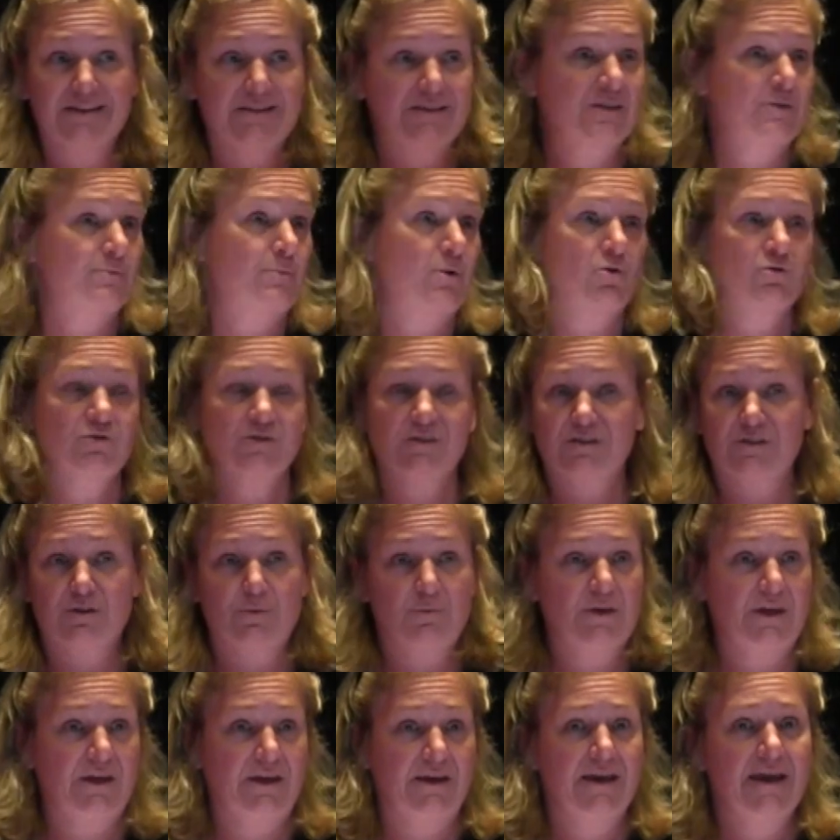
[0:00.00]
it's supposed to
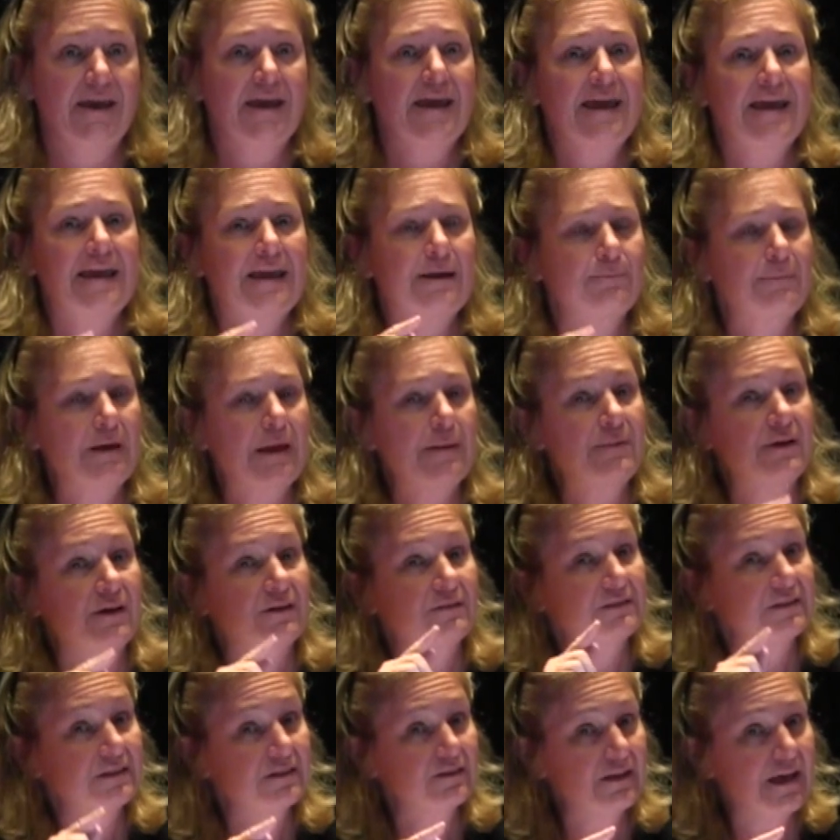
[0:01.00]
be. It may be
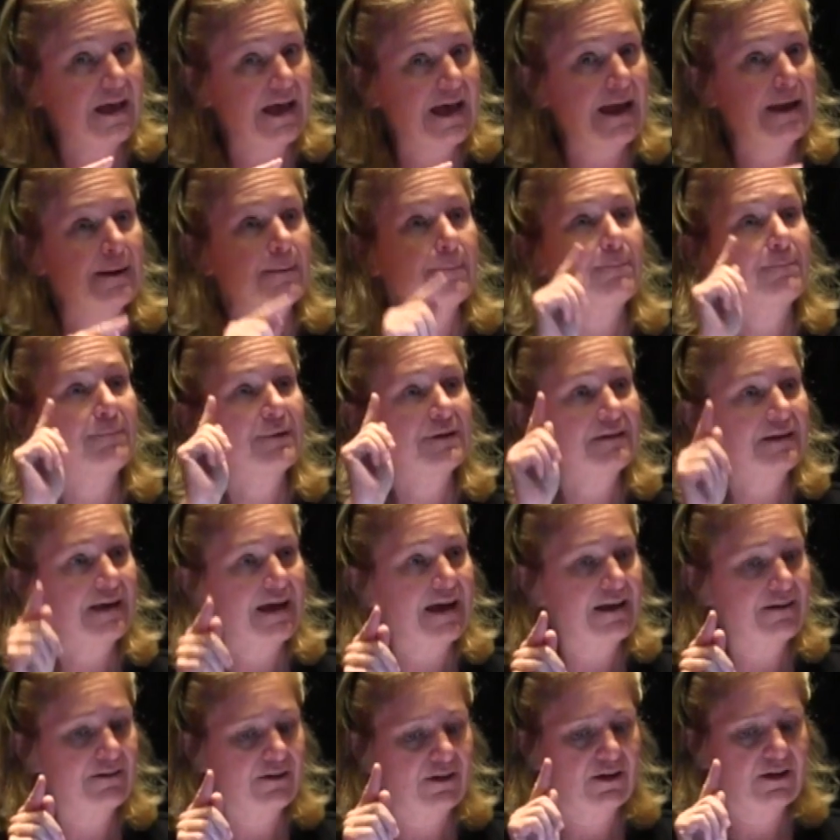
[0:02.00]
a little high, but
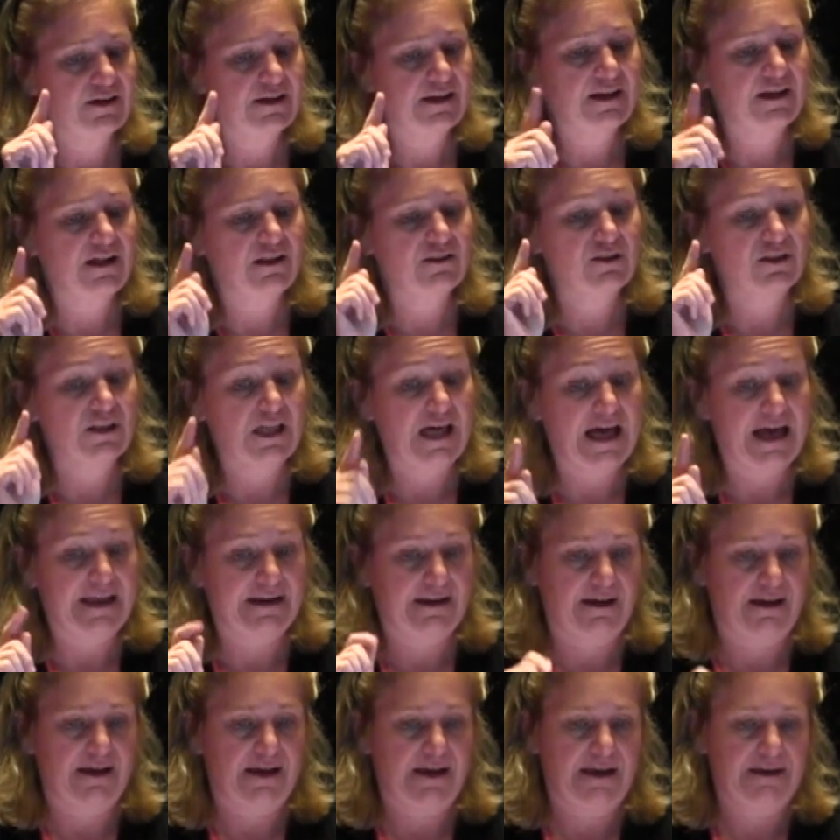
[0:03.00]
not a lot
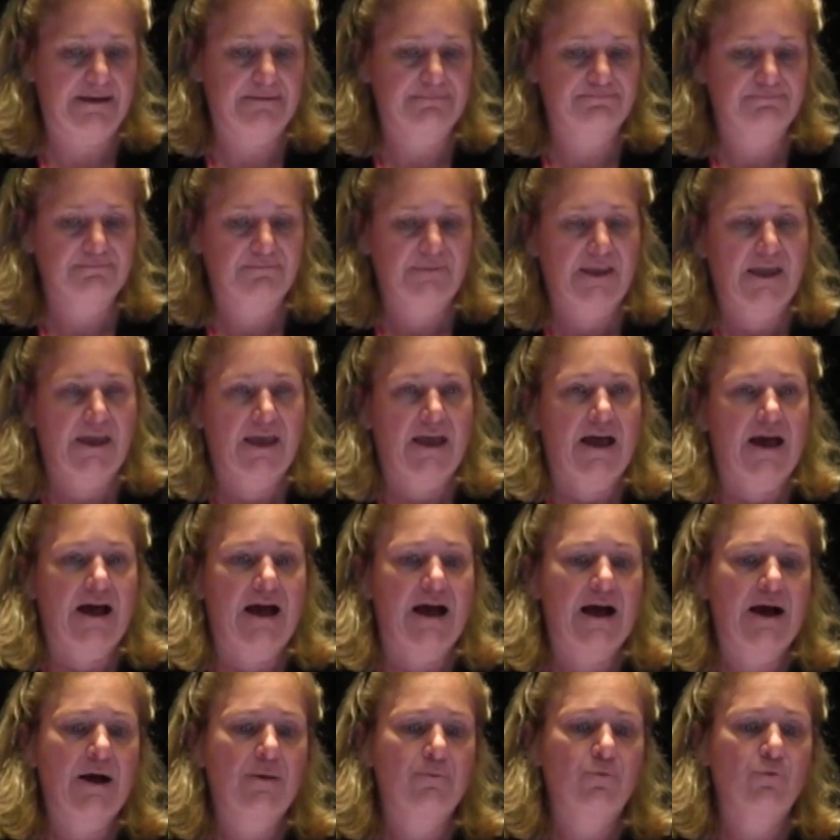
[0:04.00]
high.
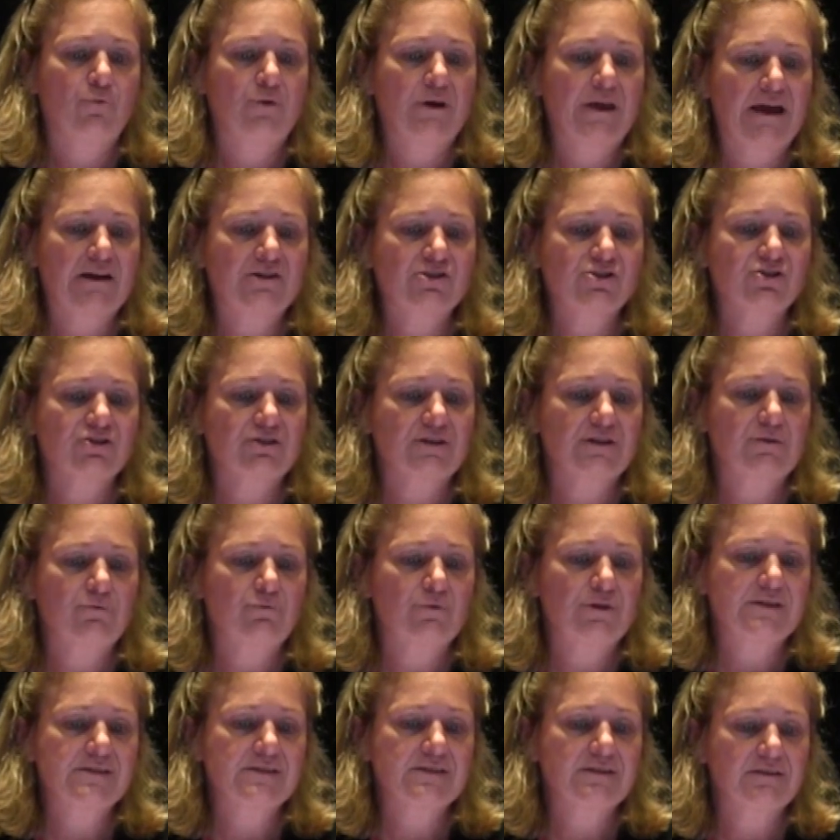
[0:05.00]
We actually
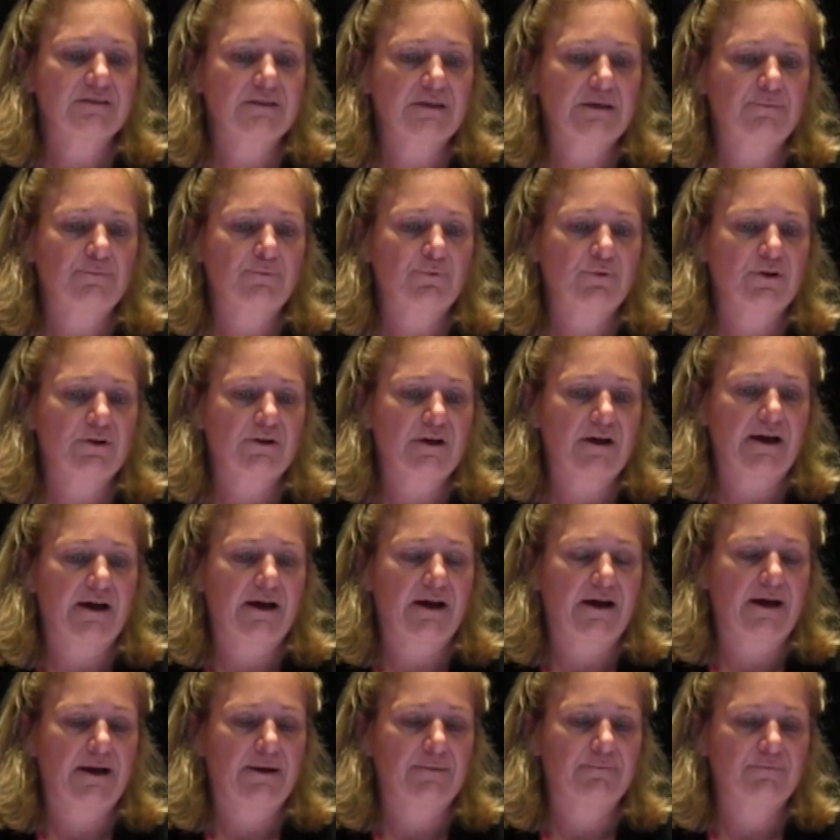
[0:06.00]
recently put
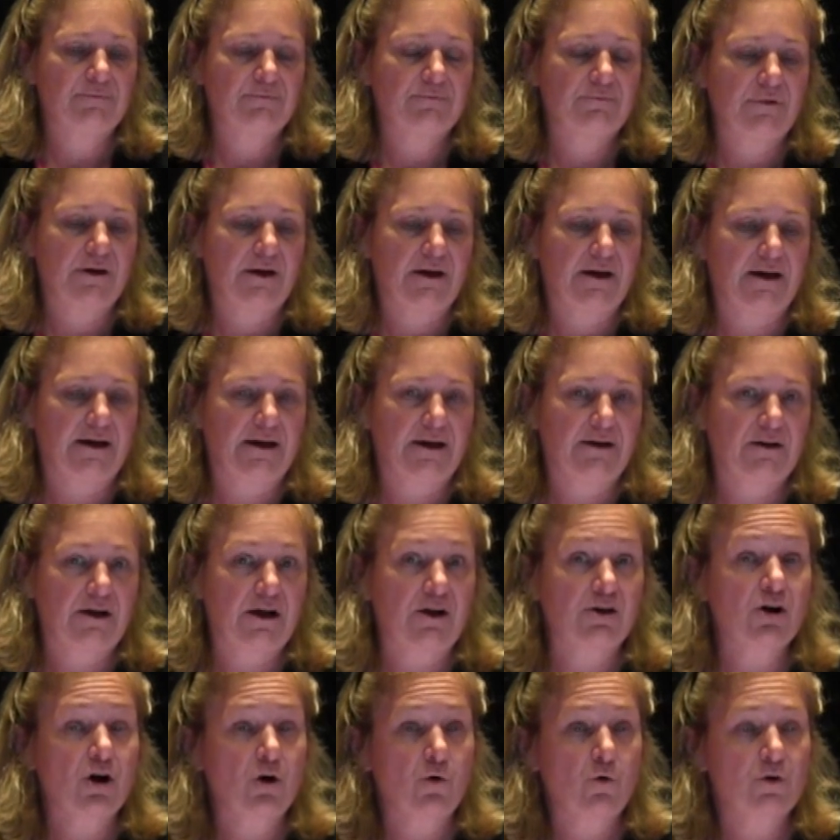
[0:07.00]
a
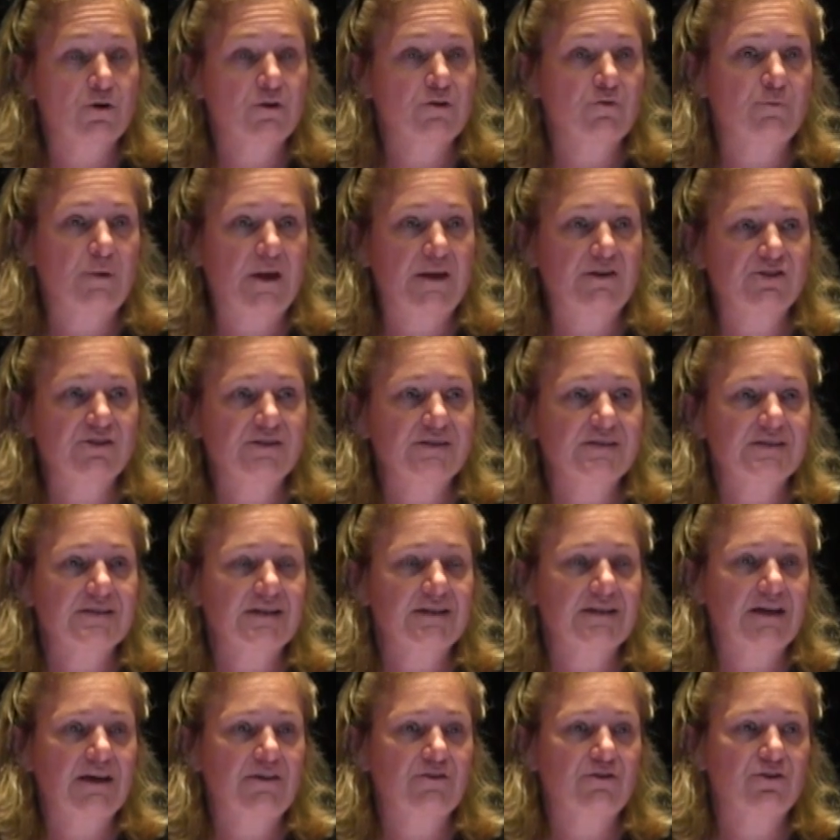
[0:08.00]
cohort of patients
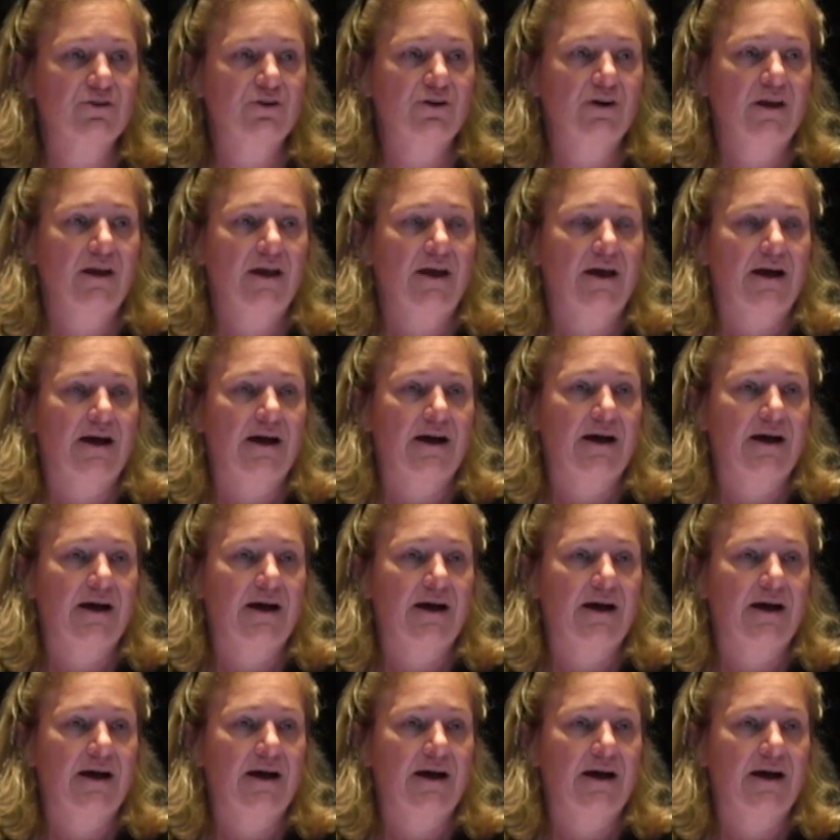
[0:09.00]
together